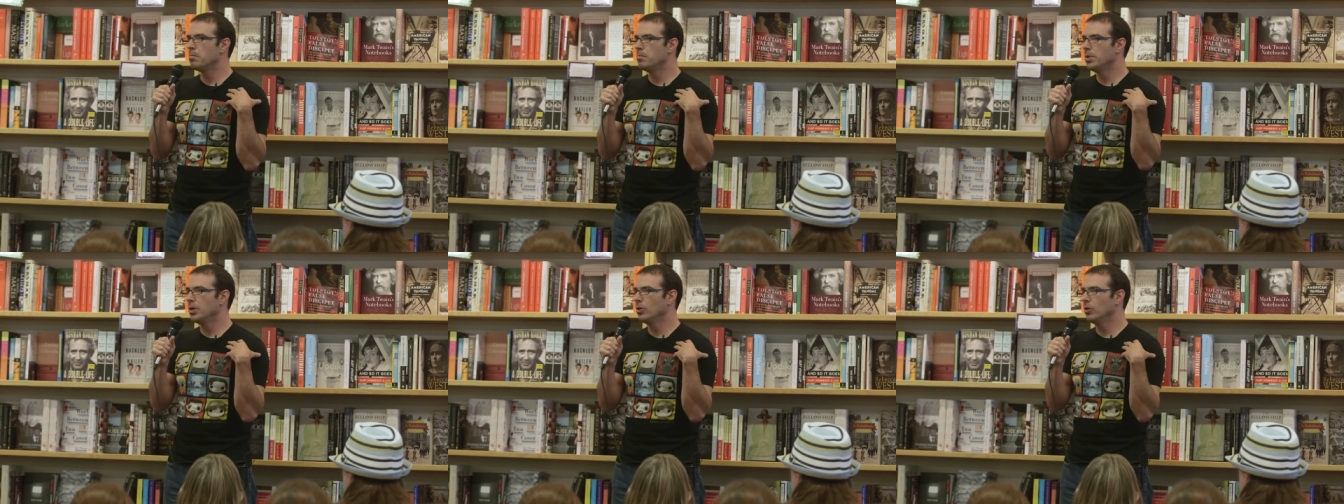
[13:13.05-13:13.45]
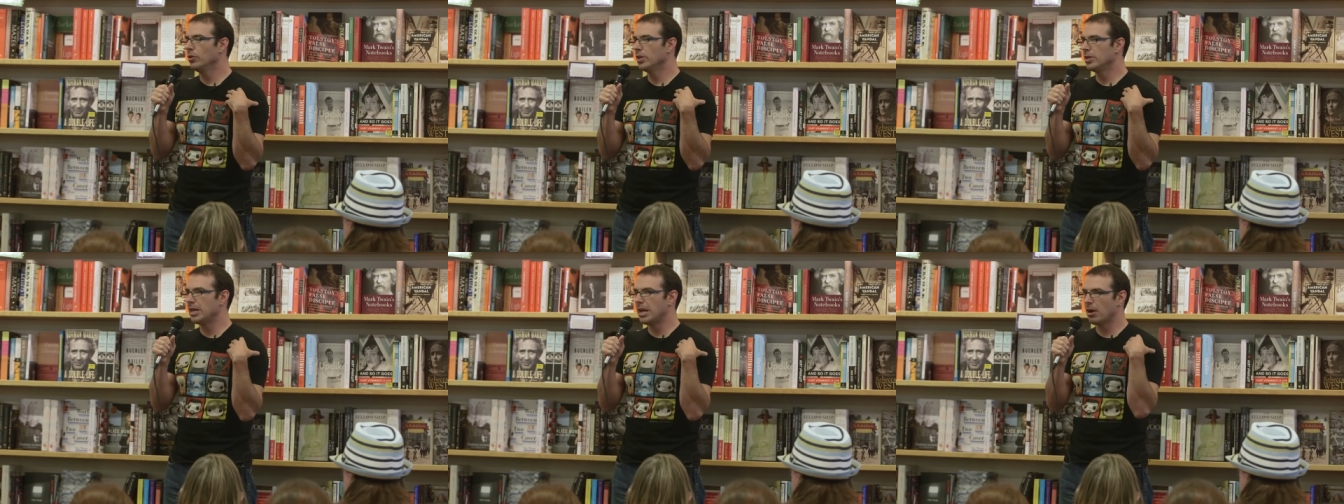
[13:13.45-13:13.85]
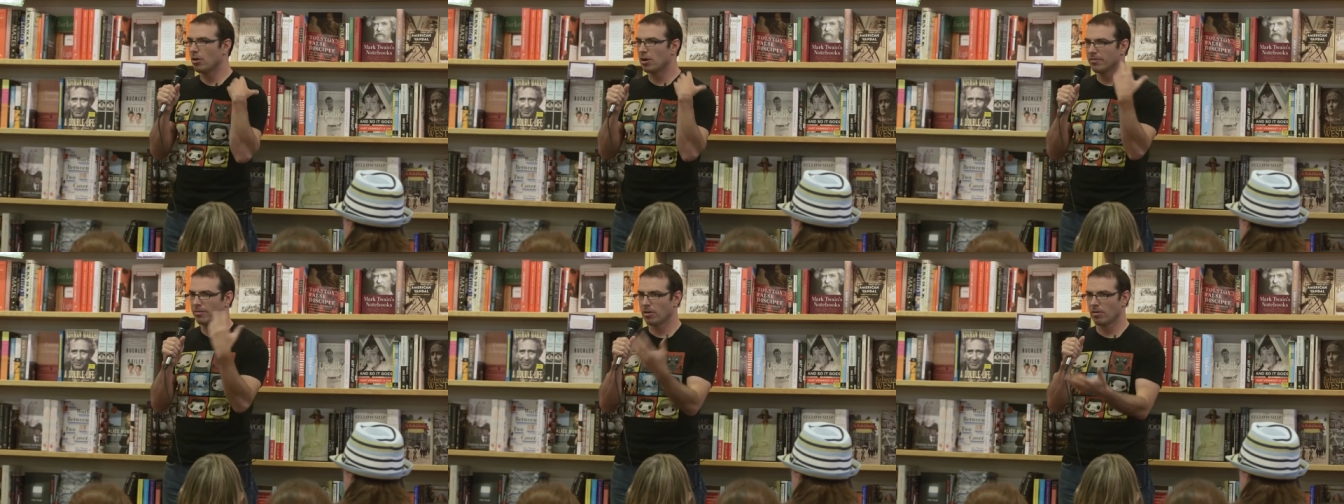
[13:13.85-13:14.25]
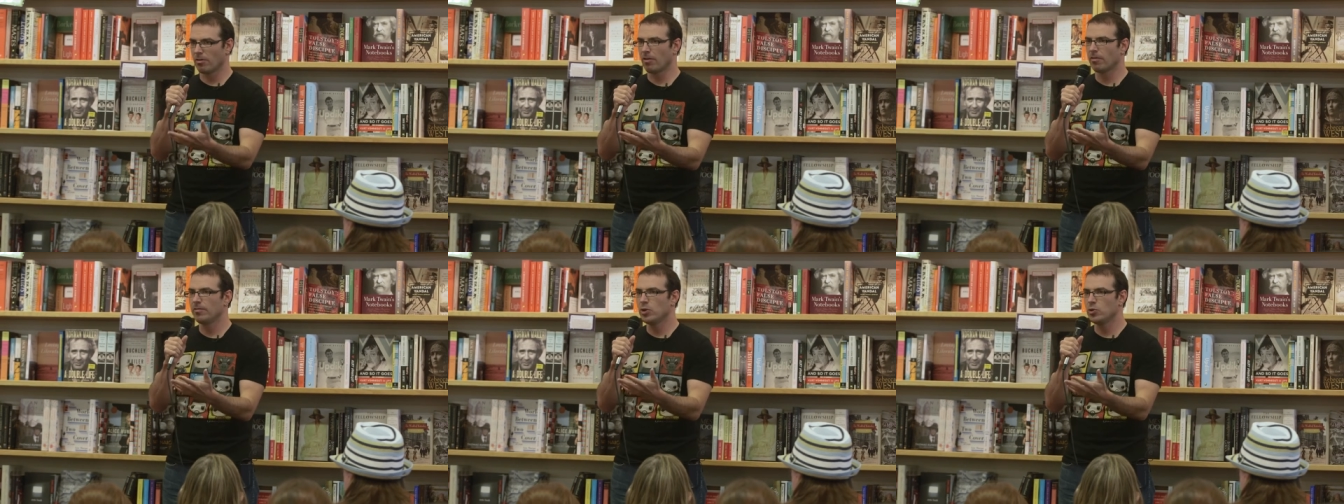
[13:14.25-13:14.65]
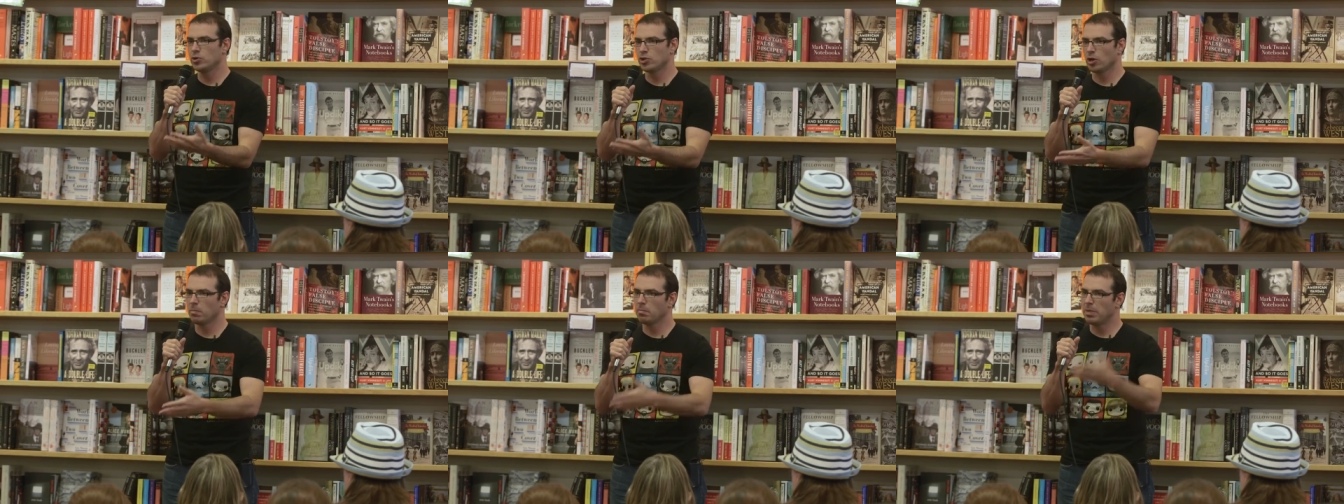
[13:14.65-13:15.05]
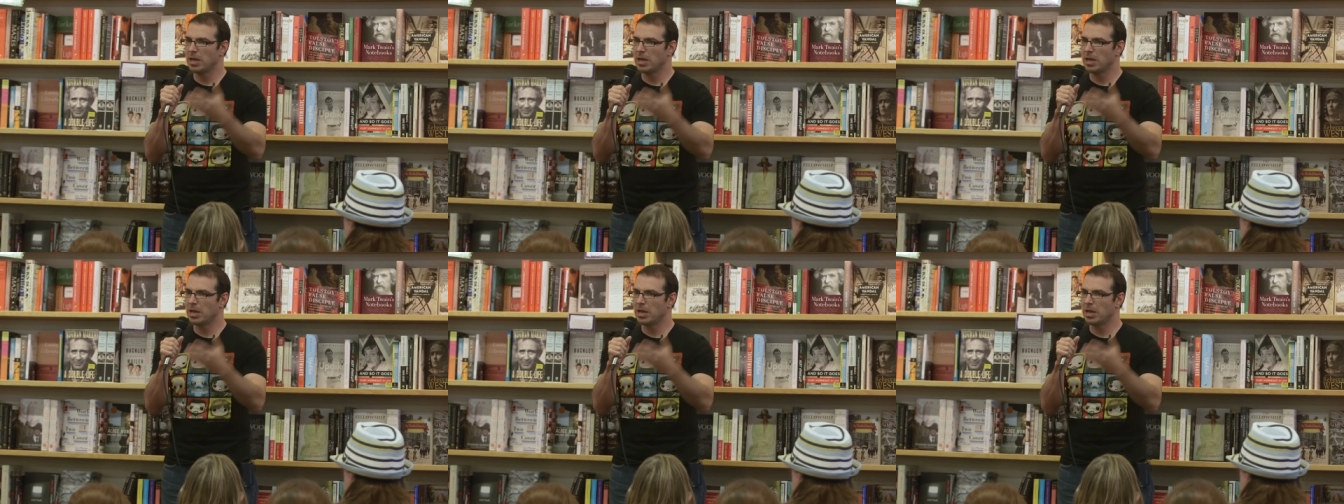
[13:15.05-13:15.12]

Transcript: build a narrative of our future